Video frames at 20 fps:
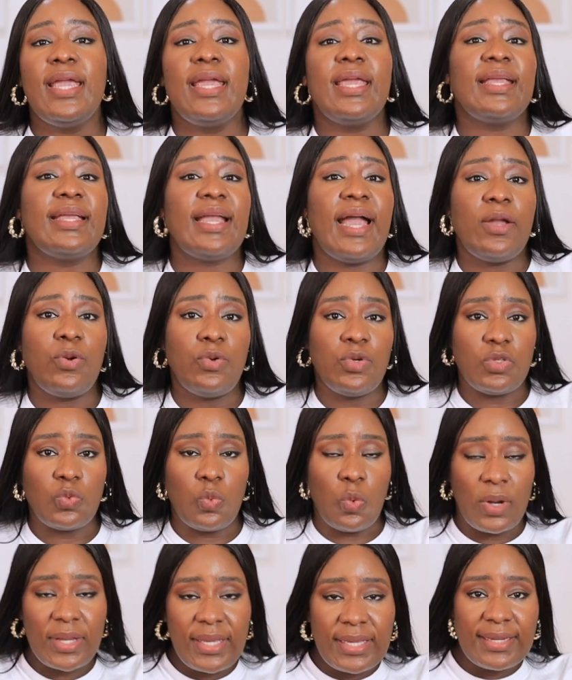A guy who is
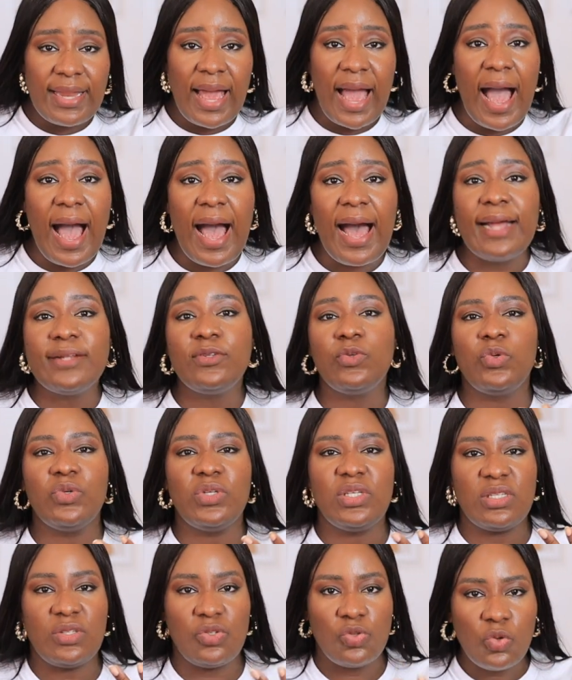working hard, who
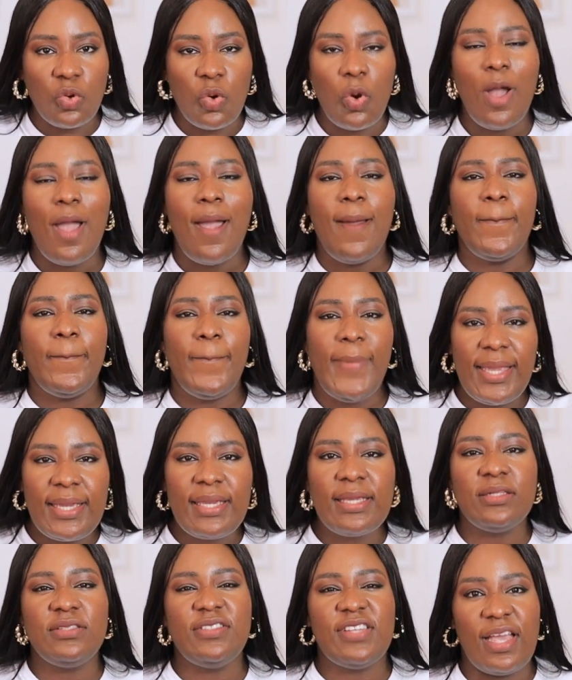is, you know,
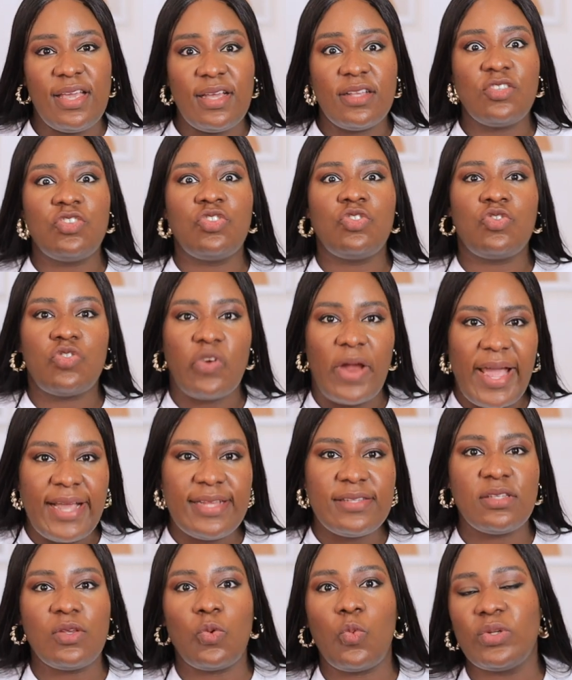making giant
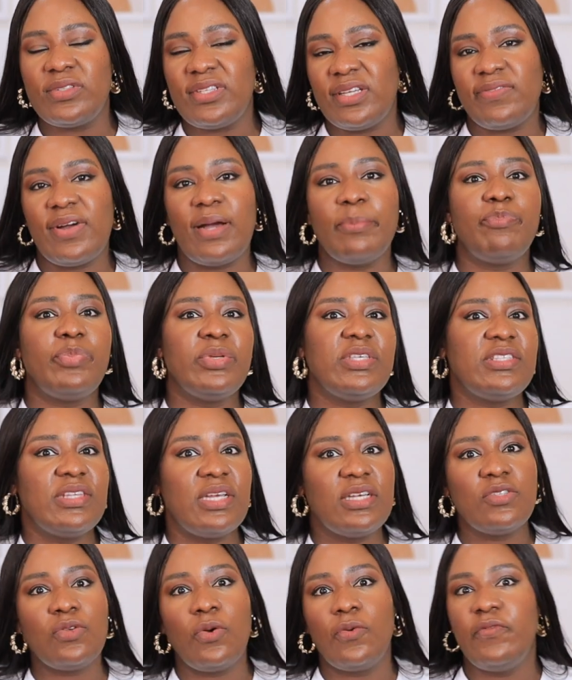strides in whatever
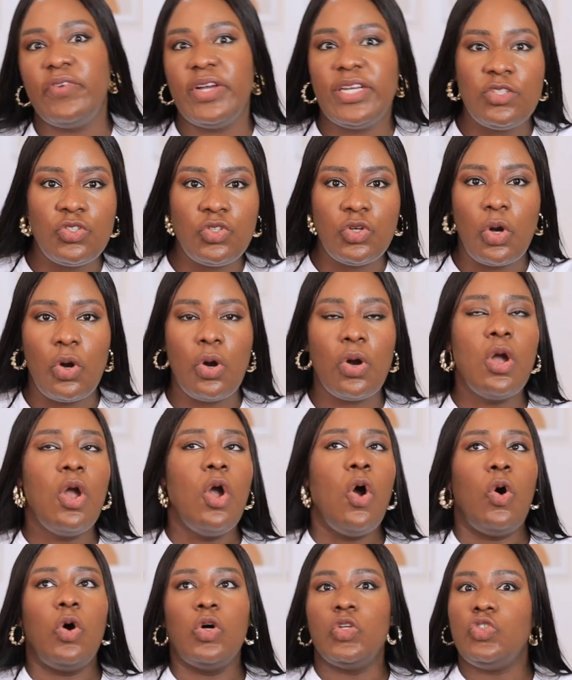business or venture
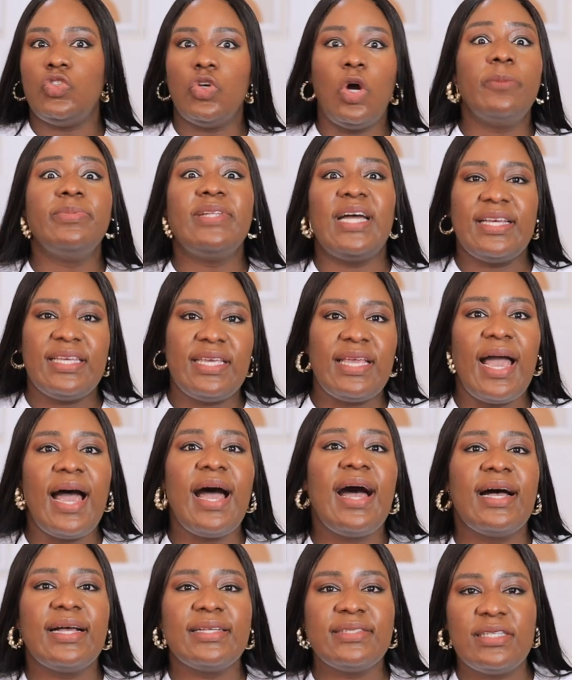or job that he
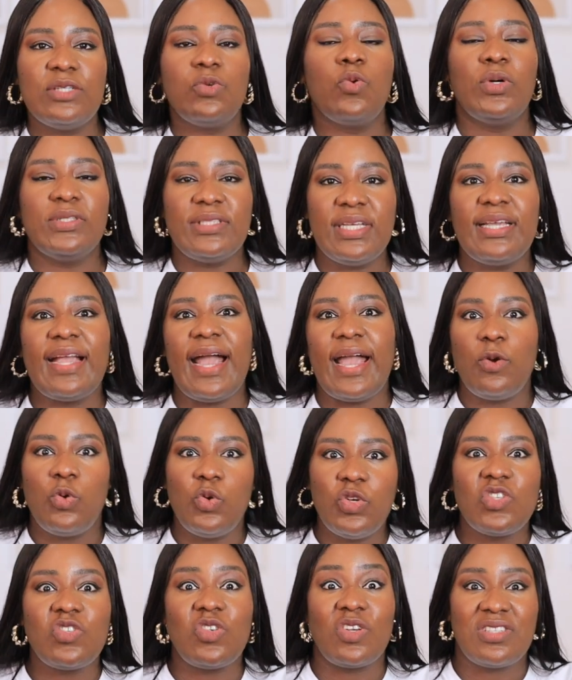has. You want a guy
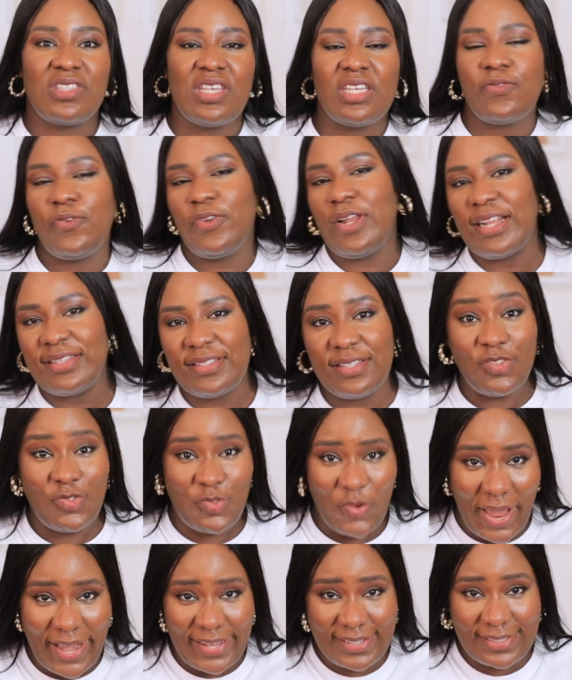who is successful at it,
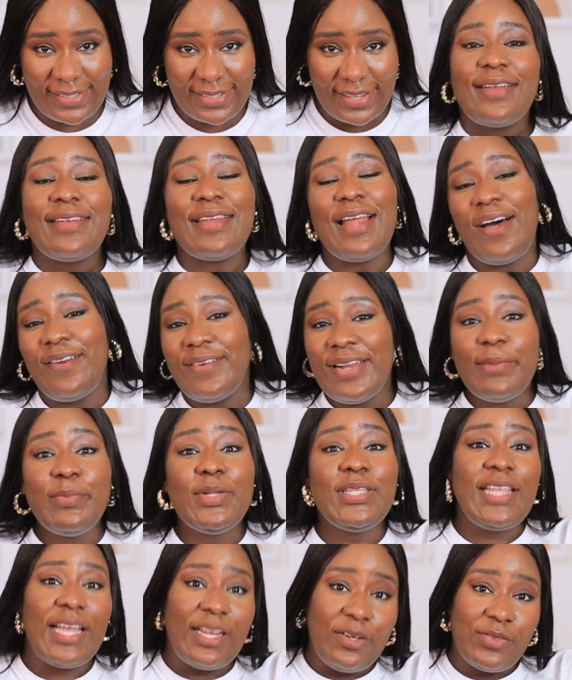right? Now, let
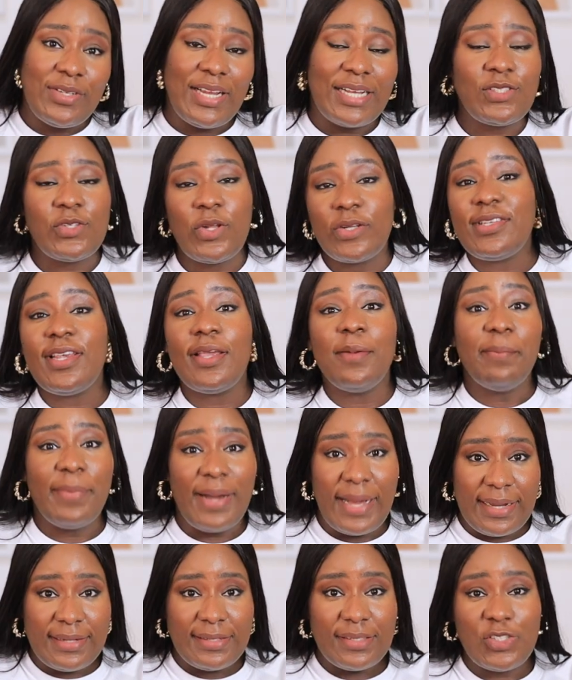me tell you that such a
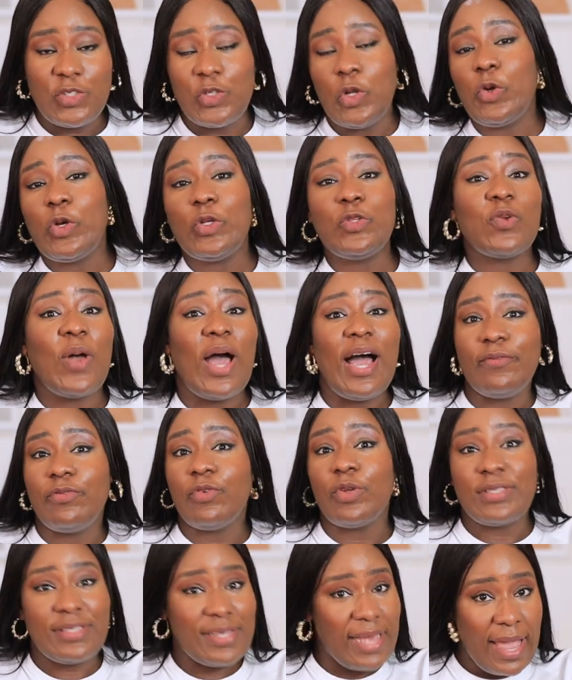man is not going to have
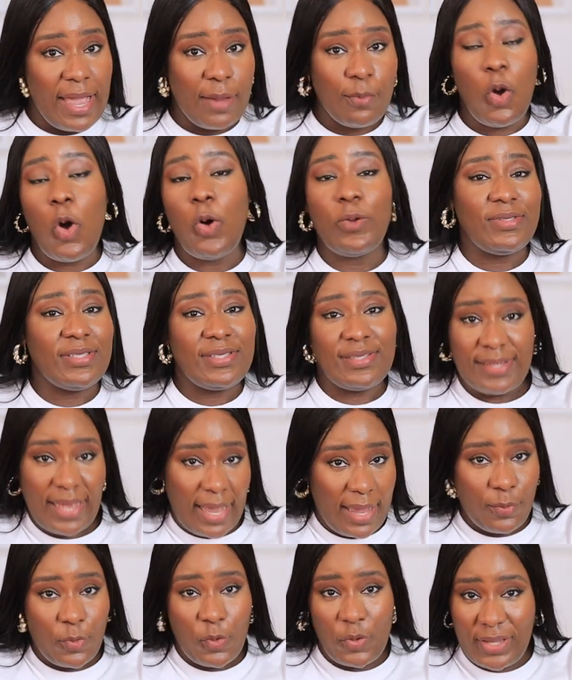your time all the
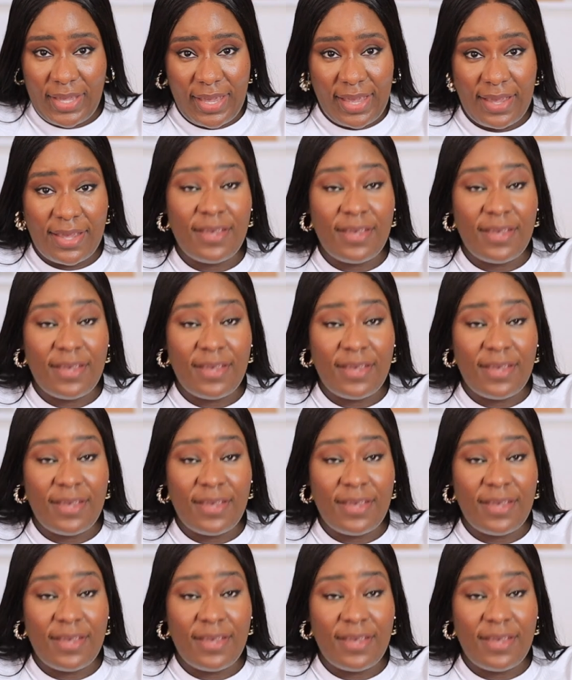time, okay?